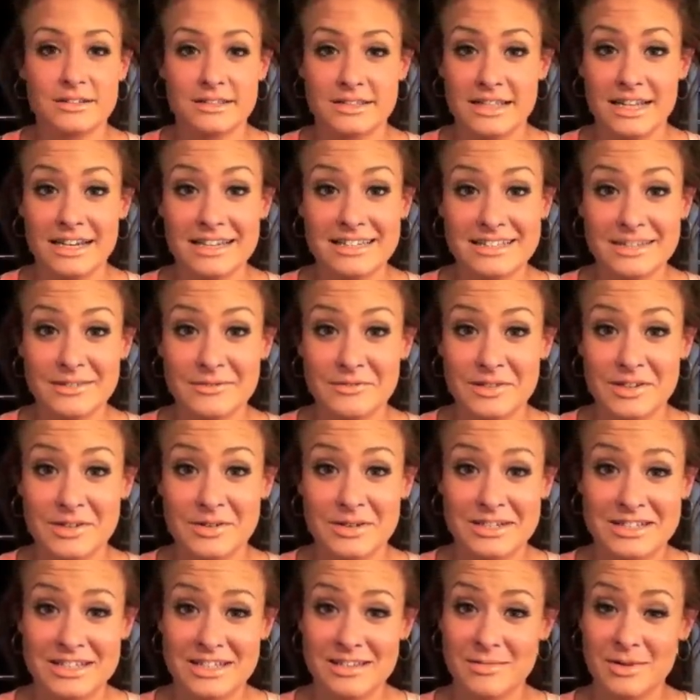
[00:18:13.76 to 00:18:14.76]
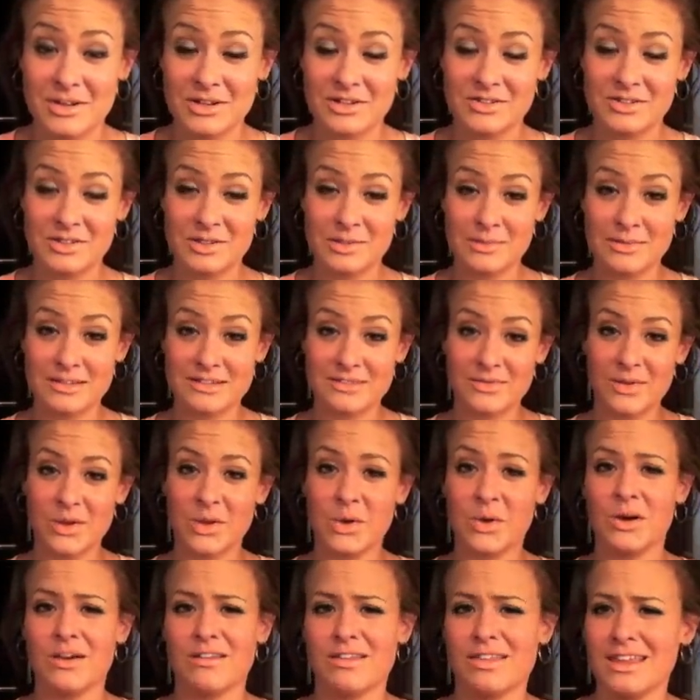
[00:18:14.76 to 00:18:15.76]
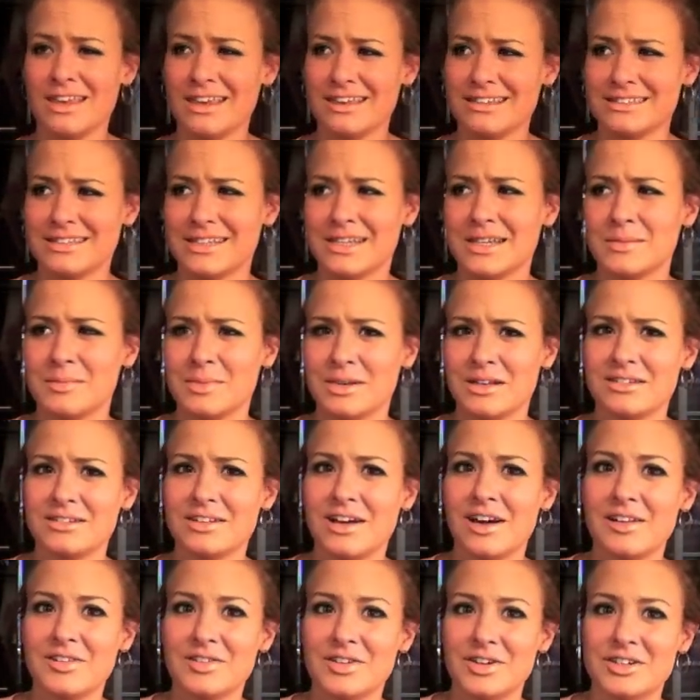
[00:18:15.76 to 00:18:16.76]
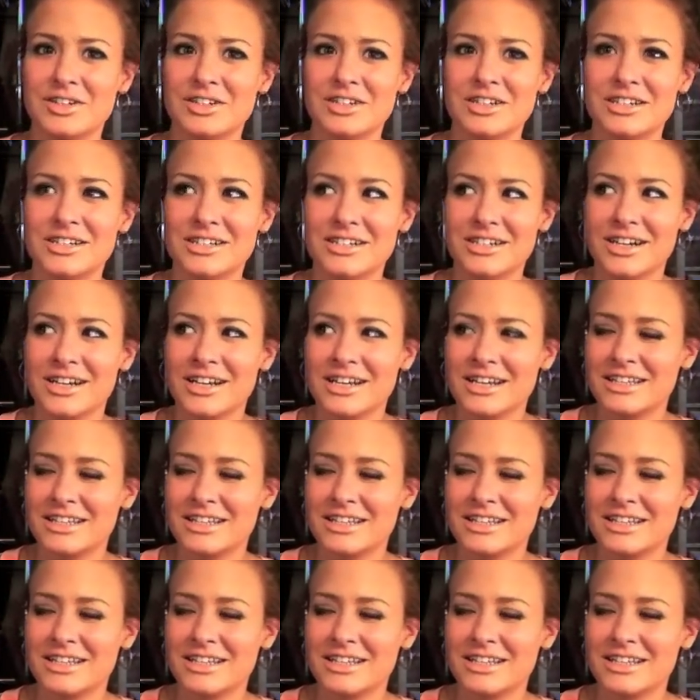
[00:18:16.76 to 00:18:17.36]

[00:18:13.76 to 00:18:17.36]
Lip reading: That is it for the questions about YouTube. This video, I think, is going to be a lot longer